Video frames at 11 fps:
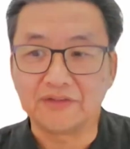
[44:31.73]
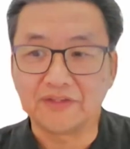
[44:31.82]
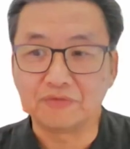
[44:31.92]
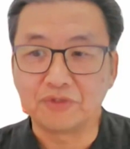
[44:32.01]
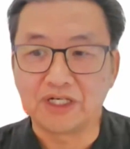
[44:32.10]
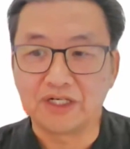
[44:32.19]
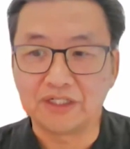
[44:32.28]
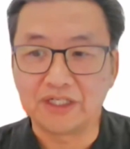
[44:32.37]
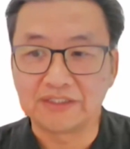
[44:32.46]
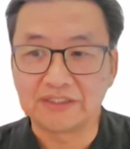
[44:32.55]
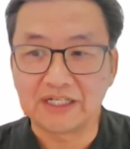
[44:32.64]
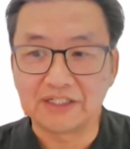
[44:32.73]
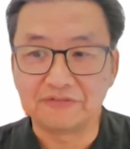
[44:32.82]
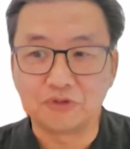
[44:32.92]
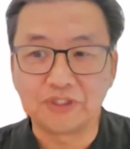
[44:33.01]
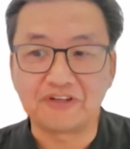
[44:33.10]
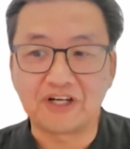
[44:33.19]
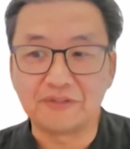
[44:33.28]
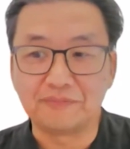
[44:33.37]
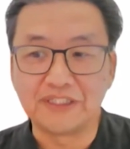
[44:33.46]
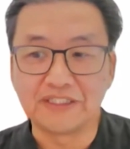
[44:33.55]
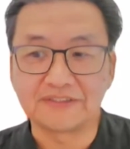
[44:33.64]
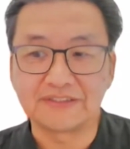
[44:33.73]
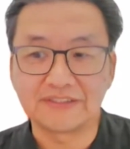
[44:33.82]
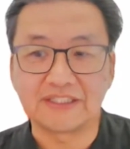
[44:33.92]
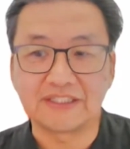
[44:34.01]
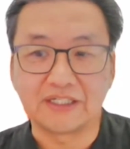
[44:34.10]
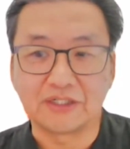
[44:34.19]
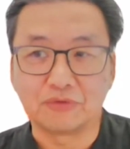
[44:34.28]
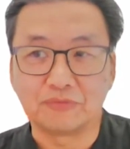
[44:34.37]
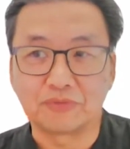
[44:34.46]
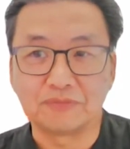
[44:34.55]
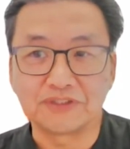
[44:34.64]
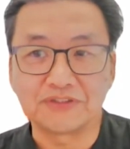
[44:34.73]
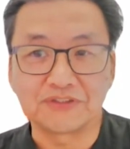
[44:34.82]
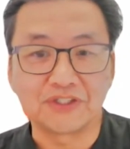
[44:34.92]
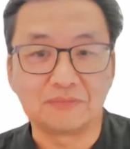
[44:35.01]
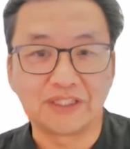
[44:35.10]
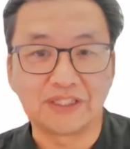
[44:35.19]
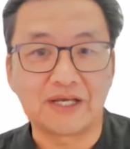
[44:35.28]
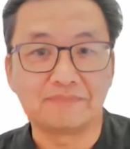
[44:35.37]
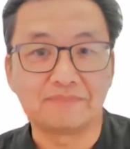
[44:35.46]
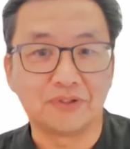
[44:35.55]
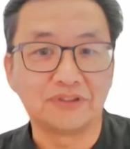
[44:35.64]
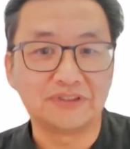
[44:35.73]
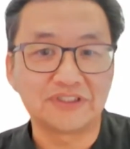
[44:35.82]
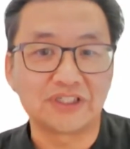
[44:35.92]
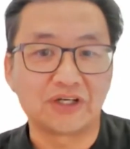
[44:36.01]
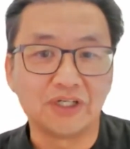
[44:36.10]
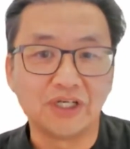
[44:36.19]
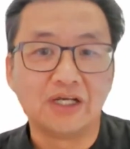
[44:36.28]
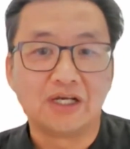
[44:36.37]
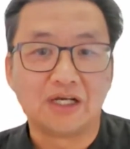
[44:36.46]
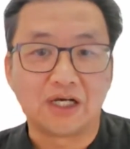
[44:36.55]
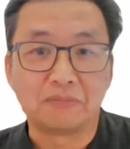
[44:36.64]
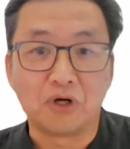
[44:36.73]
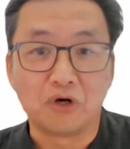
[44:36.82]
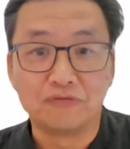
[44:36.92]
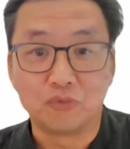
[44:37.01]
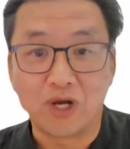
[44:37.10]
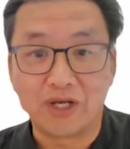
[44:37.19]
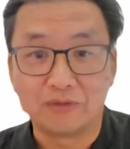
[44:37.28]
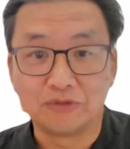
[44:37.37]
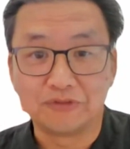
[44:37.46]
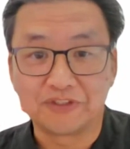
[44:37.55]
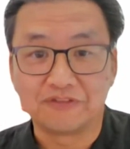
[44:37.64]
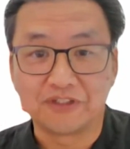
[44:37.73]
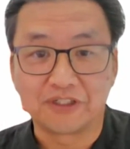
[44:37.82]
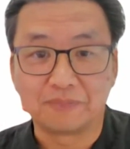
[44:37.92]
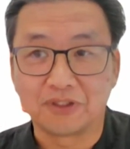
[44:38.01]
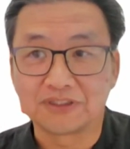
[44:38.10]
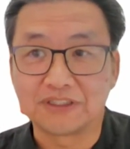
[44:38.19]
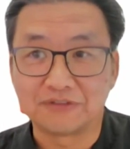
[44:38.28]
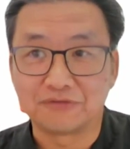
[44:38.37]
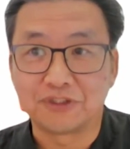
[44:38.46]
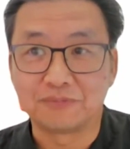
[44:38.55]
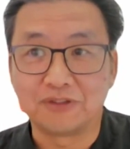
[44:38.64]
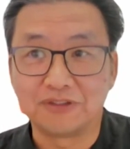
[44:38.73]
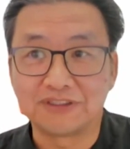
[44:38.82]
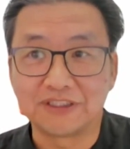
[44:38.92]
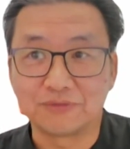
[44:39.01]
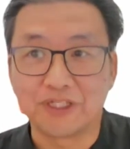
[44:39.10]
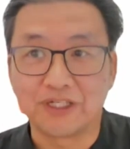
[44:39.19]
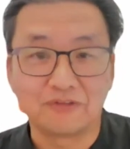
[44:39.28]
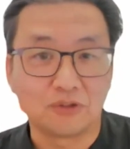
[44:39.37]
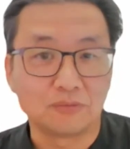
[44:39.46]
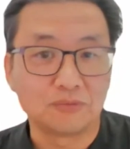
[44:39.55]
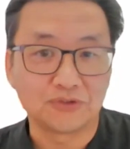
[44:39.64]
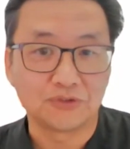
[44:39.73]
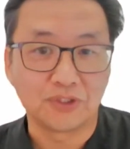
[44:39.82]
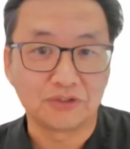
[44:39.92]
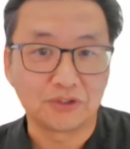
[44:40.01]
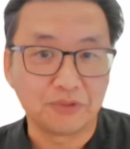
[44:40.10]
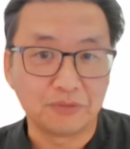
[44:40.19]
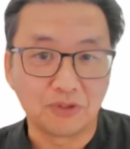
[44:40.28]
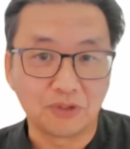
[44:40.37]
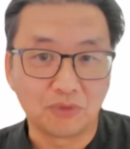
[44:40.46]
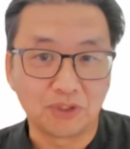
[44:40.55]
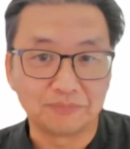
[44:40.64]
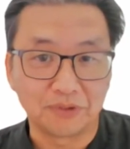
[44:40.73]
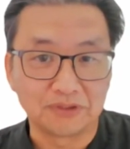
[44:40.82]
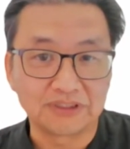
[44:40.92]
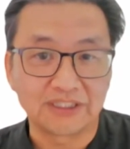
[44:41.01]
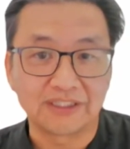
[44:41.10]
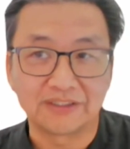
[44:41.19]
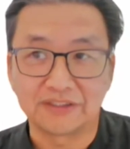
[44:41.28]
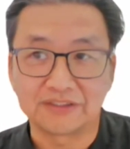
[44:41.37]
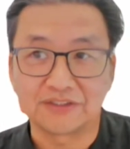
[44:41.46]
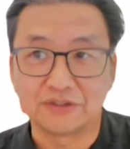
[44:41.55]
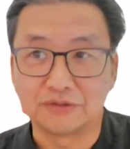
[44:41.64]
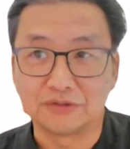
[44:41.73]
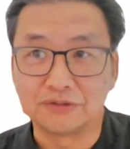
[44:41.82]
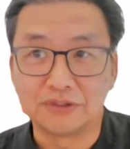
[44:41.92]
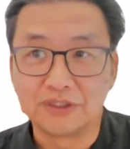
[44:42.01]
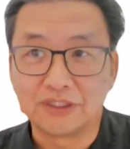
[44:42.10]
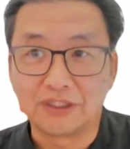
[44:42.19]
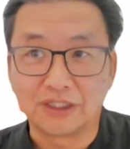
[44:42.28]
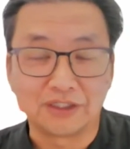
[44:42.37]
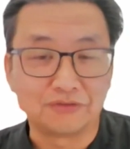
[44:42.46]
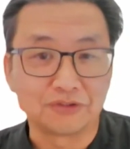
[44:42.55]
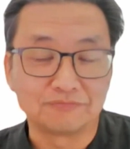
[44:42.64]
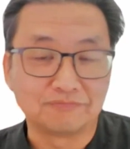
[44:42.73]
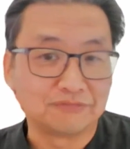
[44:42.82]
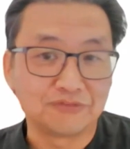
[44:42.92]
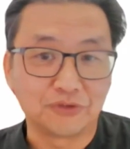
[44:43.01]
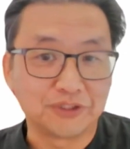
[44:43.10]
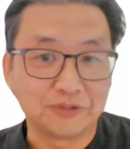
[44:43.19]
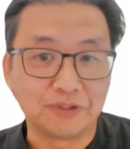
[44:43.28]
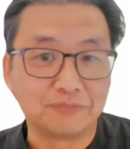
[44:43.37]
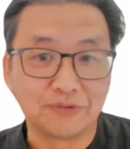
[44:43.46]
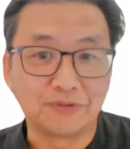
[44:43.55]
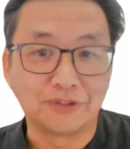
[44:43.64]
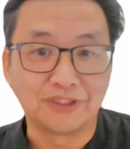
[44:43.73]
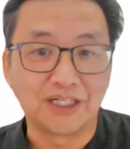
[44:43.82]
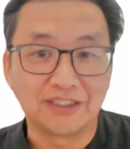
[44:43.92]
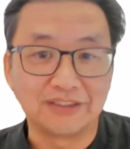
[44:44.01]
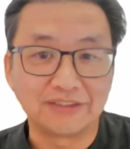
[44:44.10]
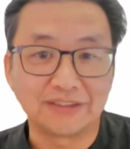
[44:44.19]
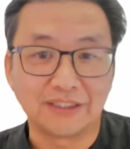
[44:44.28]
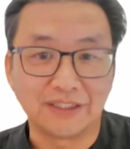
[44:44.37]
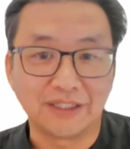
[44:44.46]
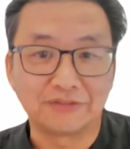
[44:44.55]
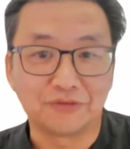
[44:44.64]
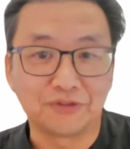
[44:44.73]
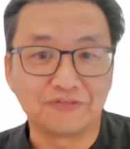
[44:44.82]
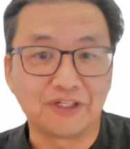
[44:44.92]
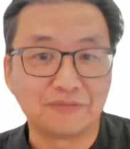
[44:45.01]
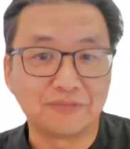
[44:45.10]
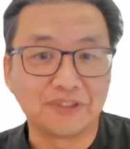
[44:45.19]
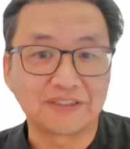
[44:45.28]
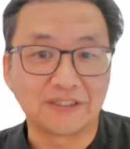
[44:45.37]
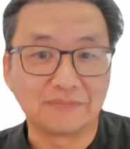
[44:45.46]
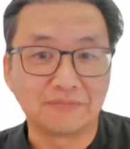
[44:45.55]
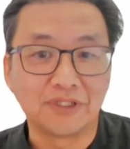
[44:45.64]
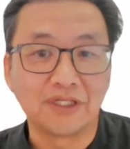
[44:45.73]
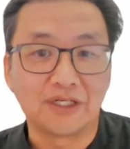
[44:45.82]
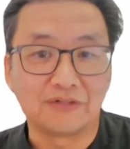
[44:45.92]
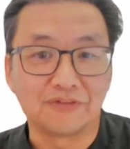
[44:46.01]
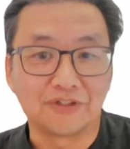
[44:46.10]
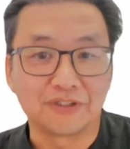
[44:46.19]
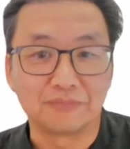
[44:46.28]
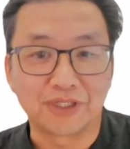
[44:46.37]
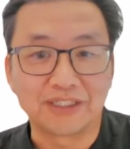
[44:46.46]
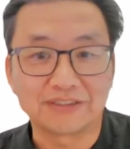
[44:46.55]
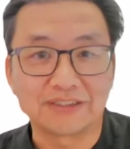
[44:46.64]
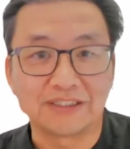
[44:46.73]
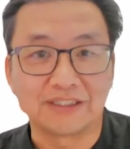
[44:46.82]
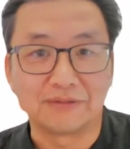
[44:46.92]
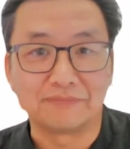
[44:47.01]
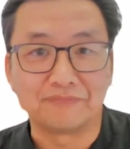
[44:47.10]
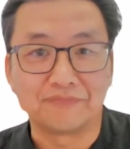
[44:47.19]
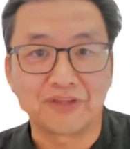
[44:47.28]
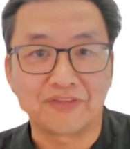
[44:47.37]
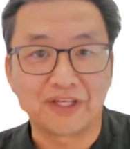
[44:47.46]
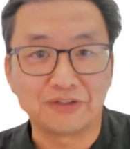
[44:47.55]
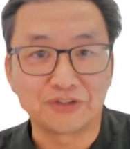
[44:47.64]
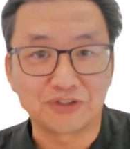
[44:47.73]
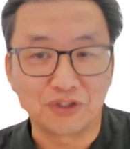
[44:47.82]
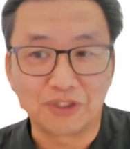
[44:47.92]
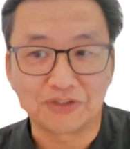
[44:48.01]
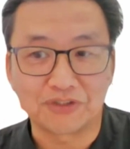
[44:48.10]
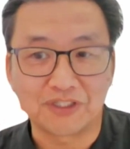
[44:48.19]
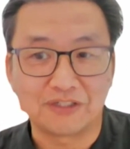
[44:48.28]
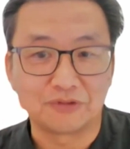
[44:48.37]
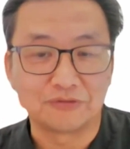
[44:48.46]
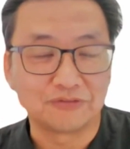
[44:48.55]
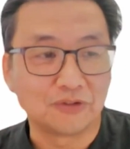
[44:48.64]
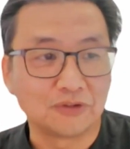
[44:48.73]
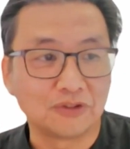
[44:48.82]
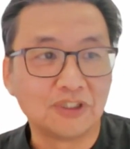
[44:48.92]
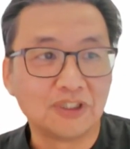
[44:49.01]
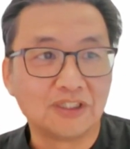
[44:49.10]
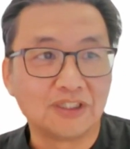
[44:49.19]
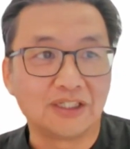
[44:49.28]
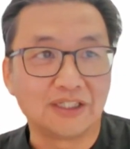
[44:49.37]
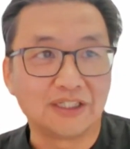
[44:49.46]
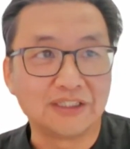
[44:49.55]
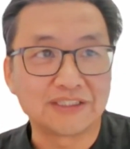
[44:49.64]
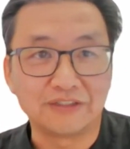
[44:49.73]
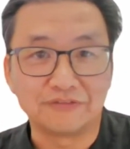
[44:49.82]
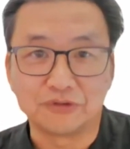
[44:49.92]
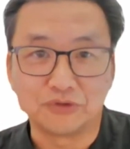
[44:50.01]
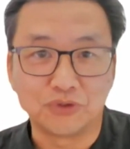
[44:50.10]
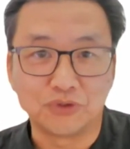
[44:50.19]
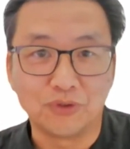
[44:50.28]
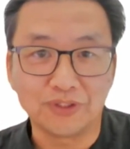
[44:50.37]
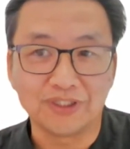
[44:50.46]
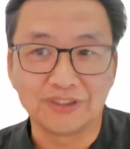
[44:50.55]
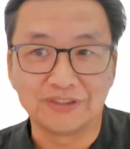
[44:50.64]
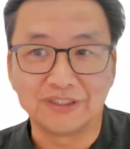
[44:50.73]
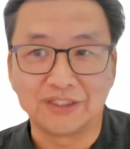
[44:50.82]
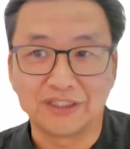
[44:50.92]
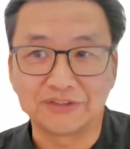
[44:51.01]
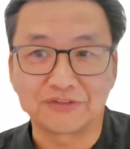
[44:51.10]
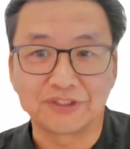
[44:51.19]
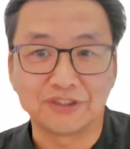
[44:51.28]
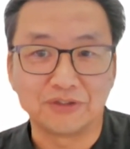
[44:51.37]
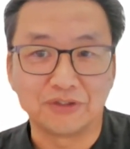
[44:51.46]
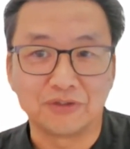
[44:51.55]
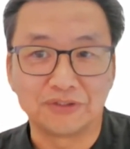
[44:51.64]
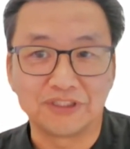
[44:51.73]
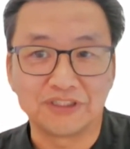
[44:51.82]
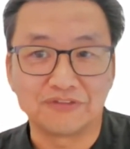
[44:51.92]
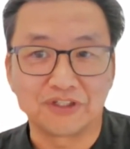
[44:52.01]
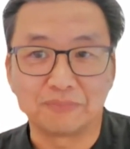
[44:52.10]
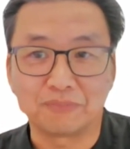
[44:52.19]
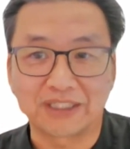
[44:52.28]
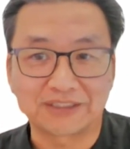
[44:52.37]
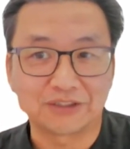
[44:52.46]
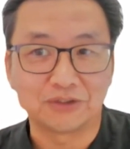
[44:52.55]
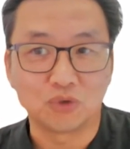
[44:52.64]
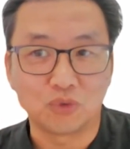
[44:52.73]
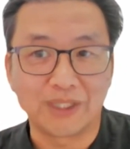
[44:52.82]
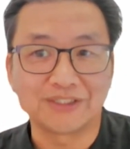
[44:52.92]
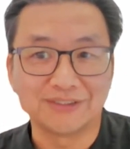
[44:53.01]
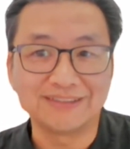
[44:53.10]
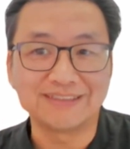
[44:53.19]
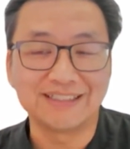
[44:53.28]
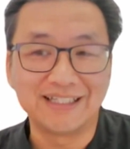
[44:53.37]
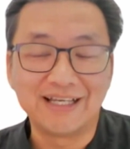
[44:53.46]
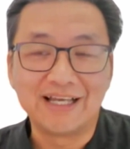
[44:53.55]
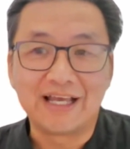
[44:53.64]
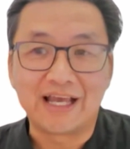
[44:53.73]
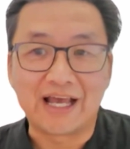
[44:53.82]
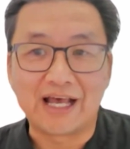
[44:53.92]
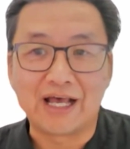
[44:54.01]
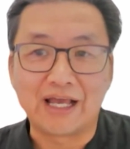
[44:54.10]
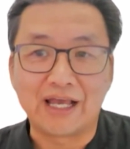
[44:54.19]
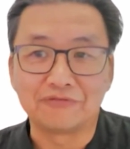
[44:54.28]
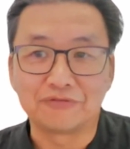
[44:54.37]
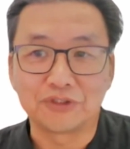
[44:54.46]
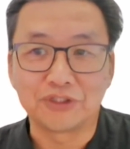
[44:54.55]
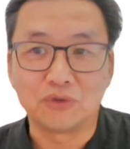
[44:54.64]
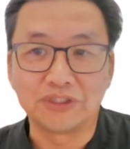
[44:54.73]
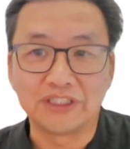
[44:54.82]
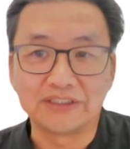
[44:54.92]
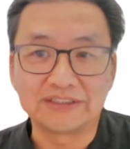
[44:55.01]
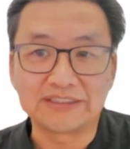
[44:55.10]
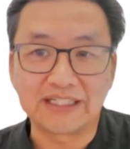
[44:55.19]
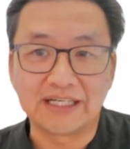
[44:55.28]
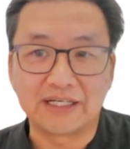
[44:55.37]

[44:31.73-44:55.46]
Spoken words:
I think we're exactly 45 minutes. We promised to stop at that point. So I'm overwhelmed with the very positive responses. We have almost 200 people at one point, and there's still 140 people online at 45 minutes. I'm very impressed. Thank you so much, Dhaval, for insightful talk and answering all these very practical questions. And for the audience,